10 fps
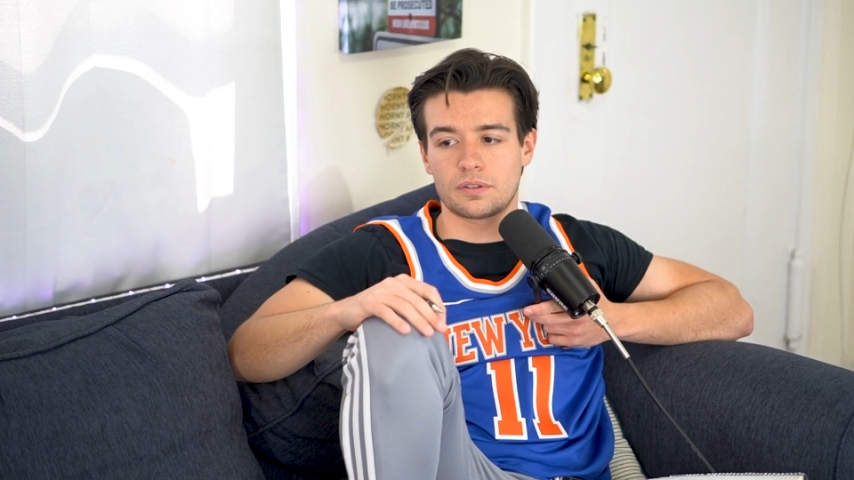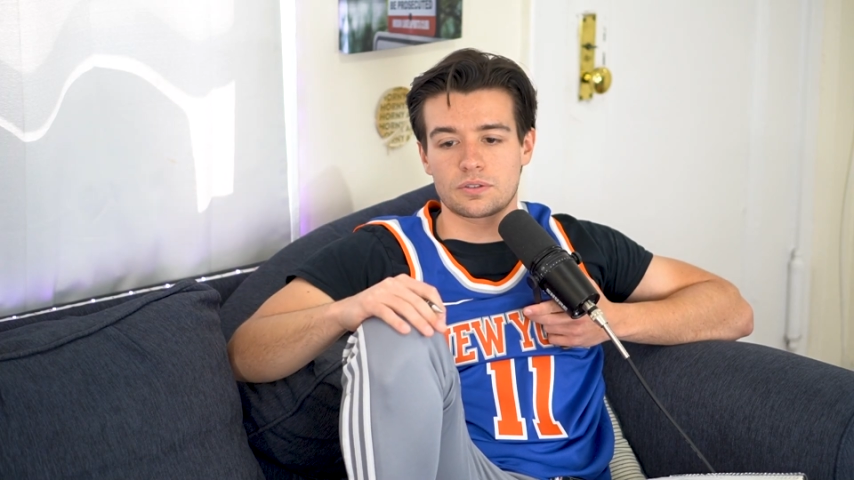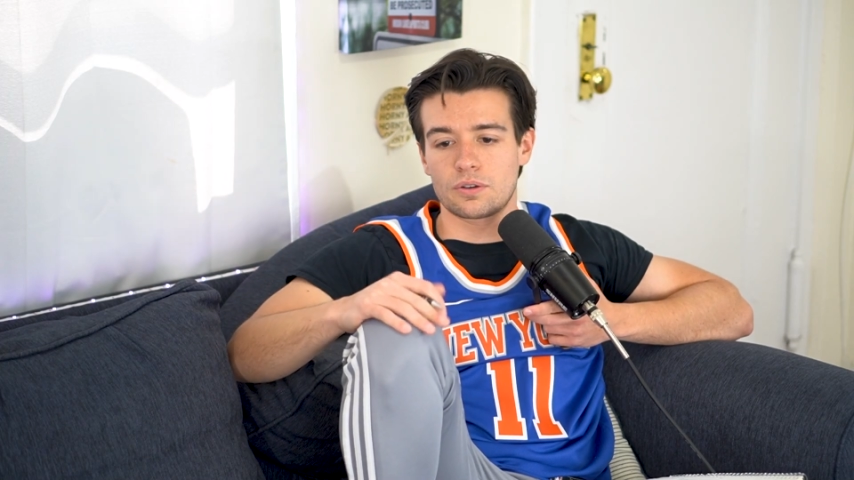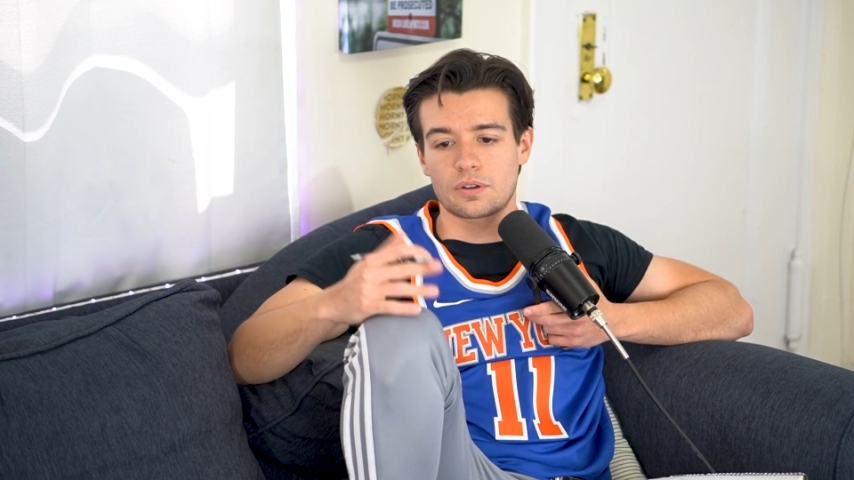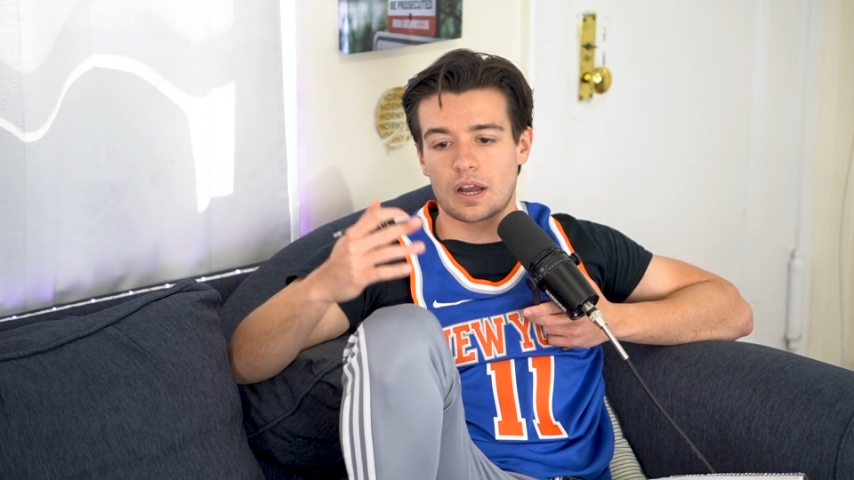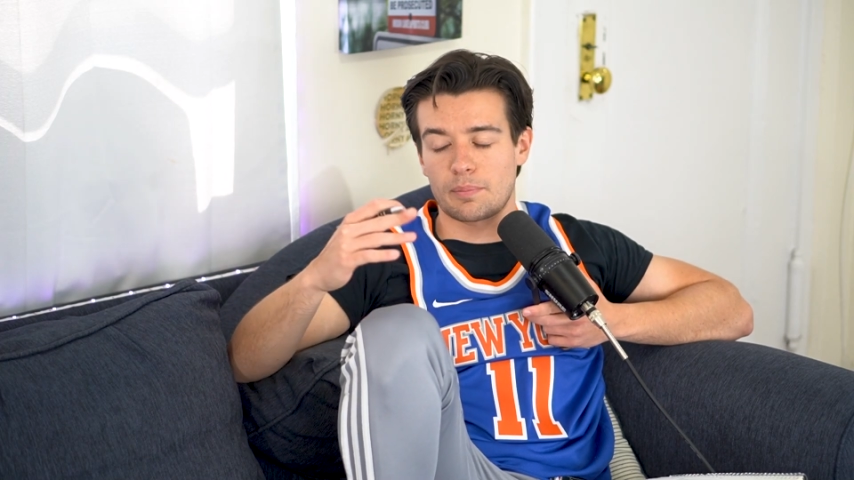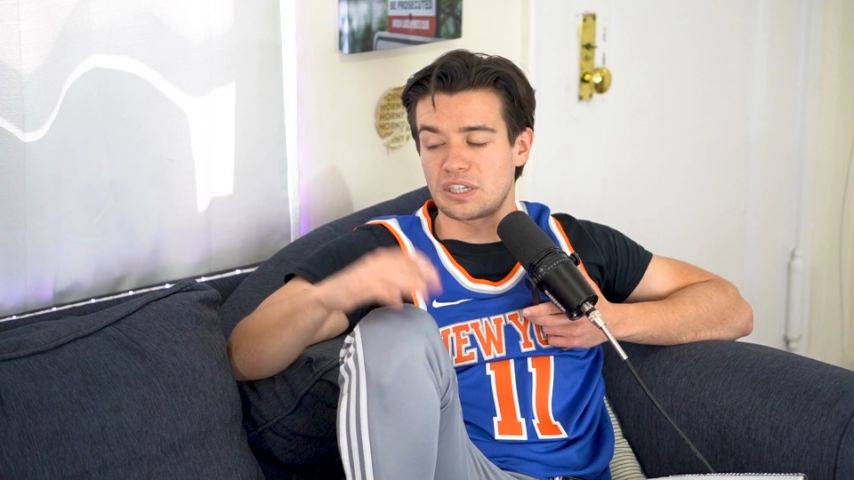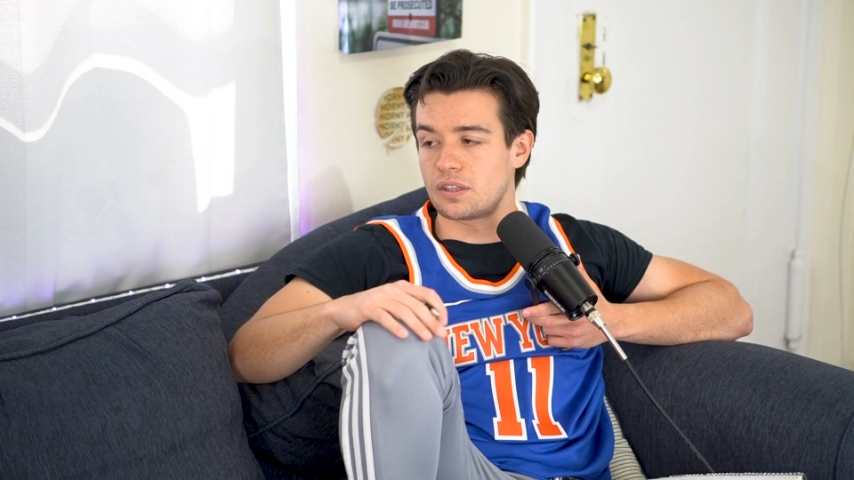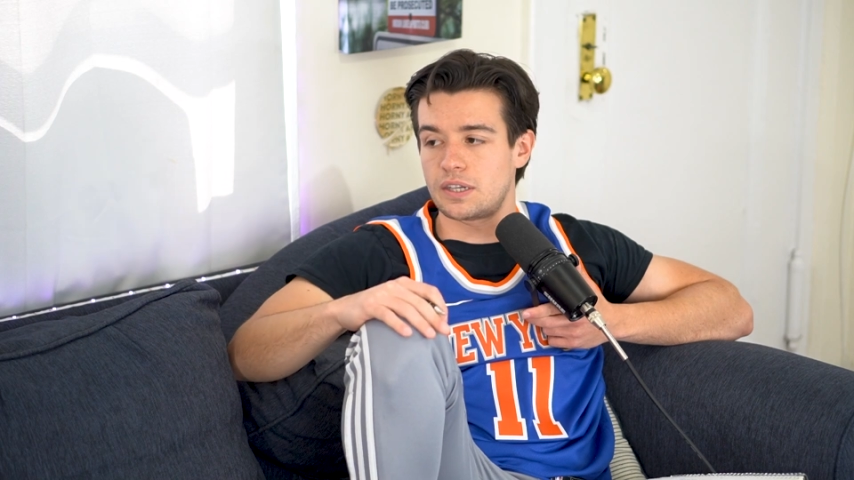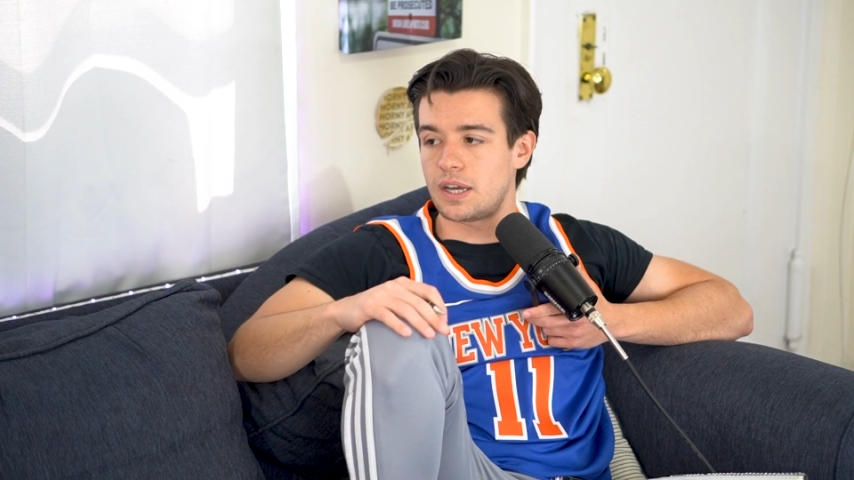There's no
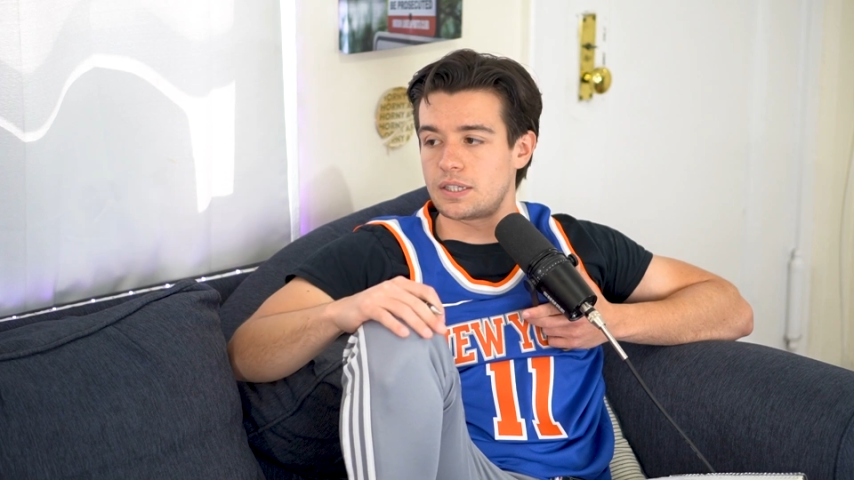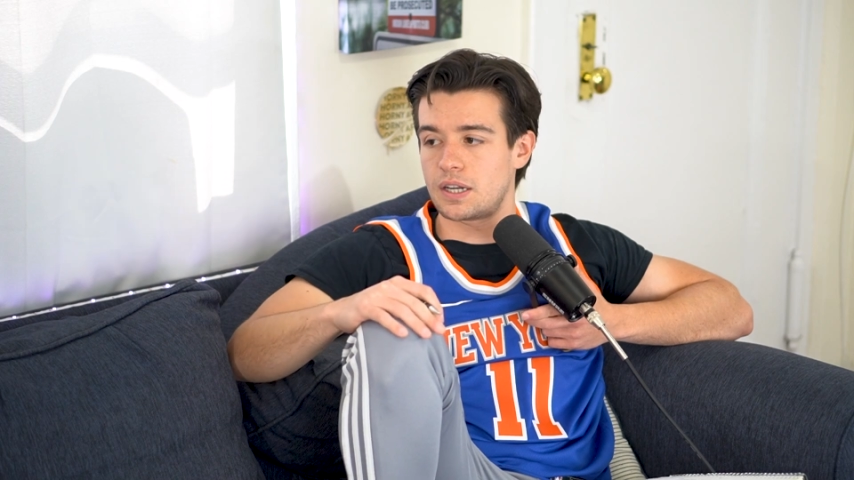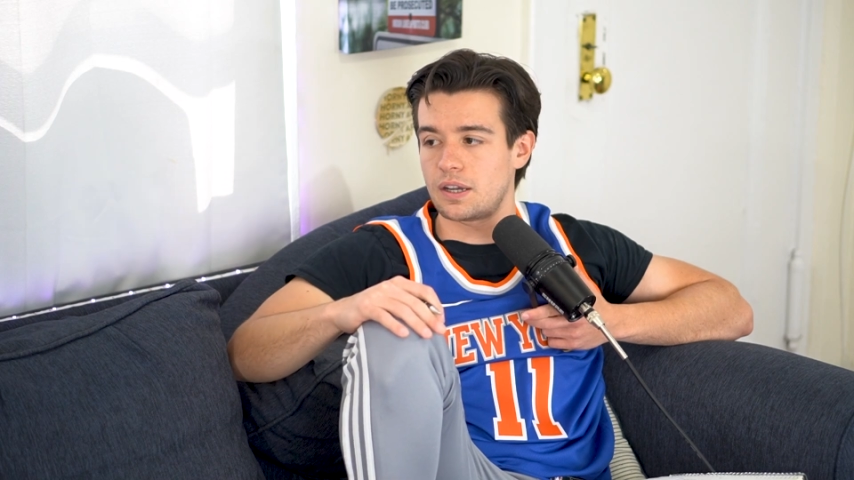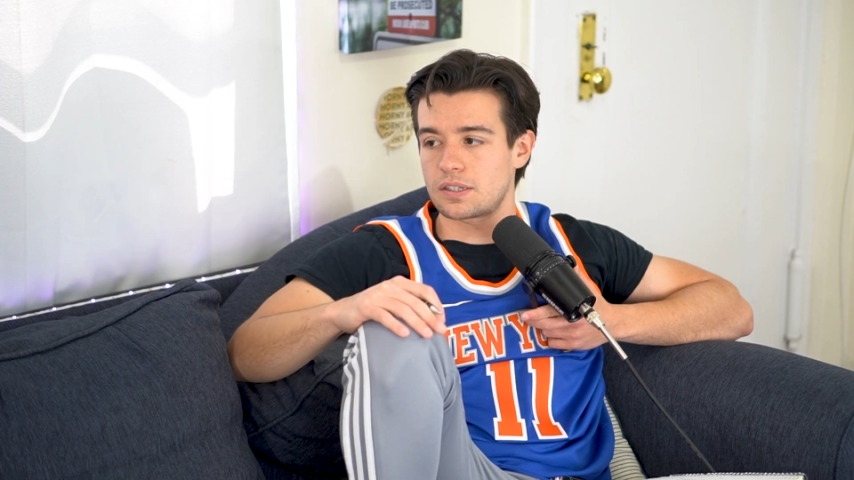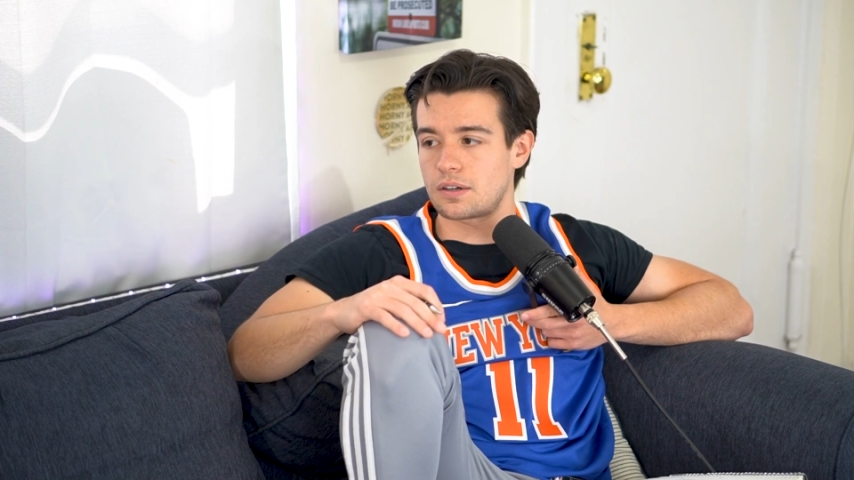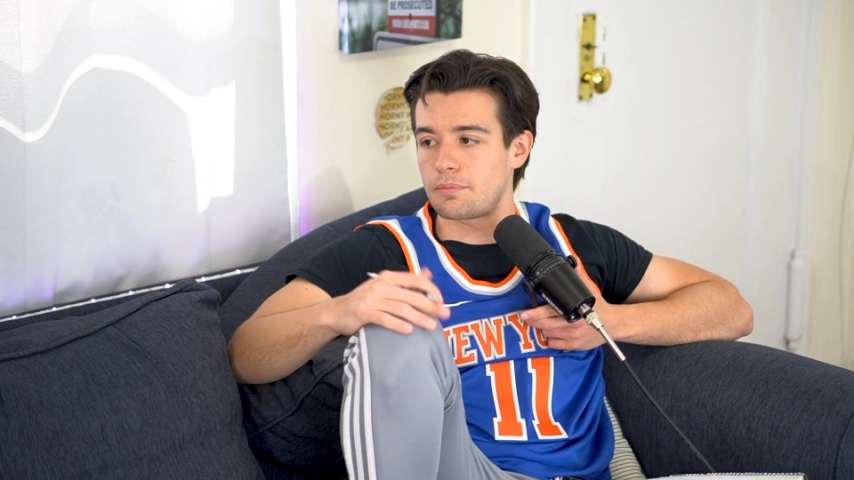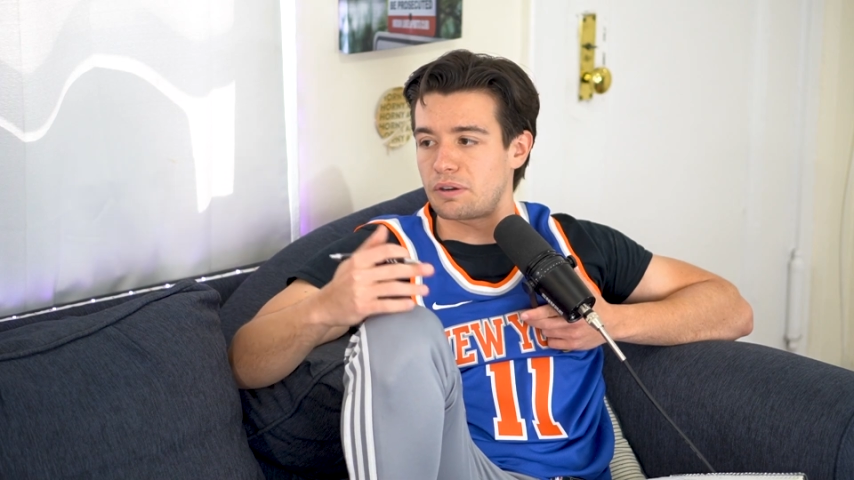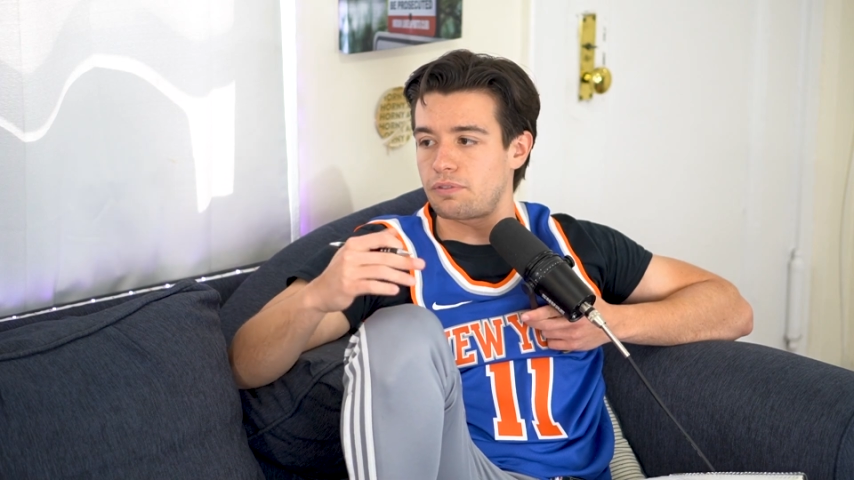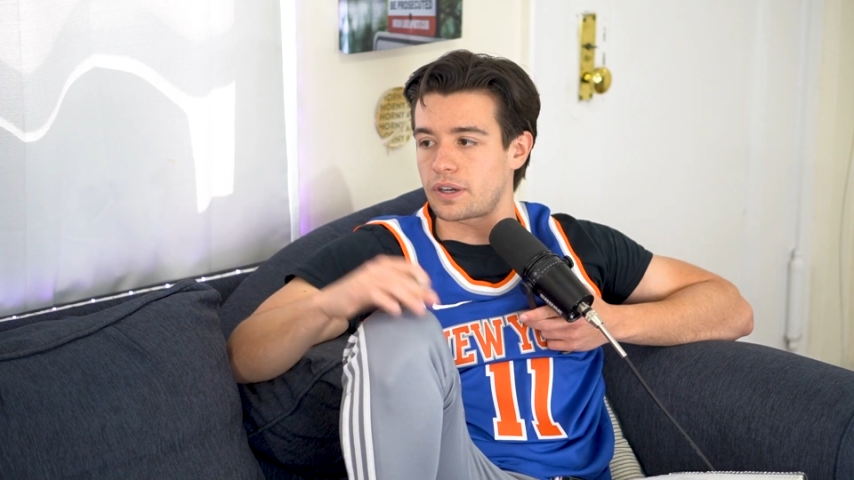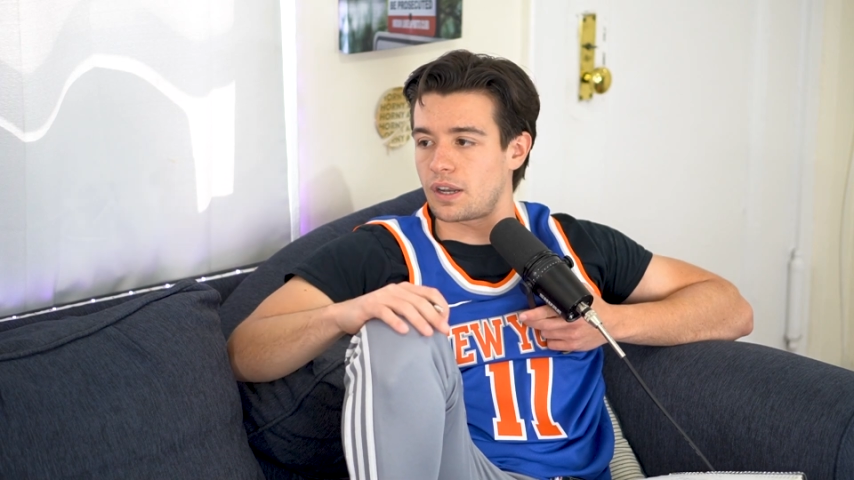comment today because I don't have
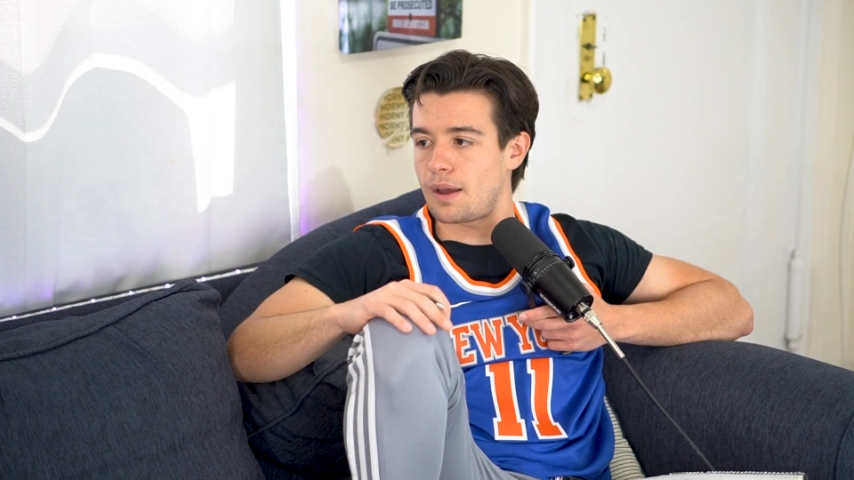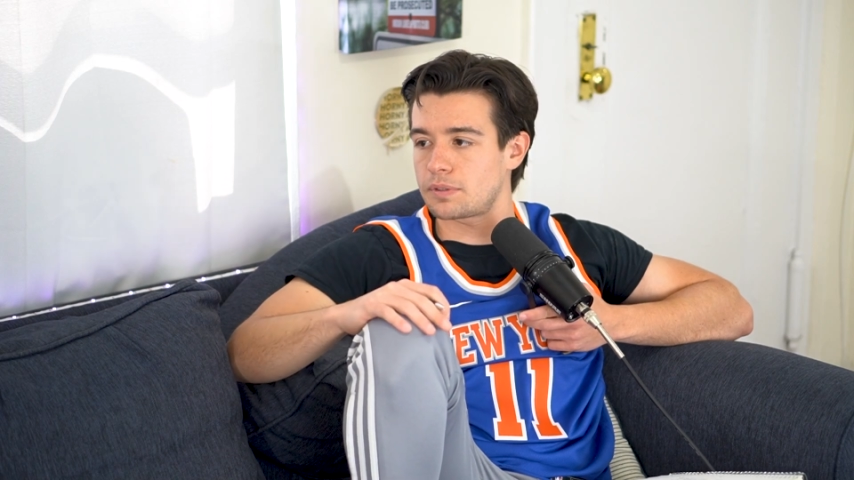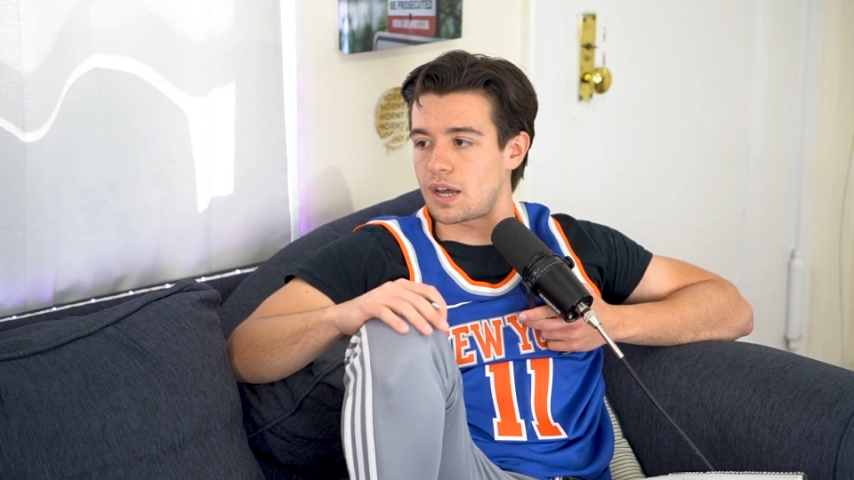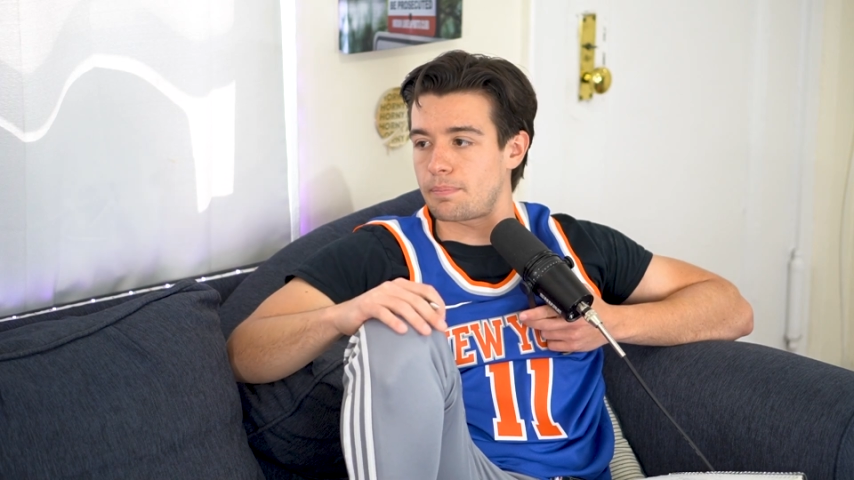my fucking laptop.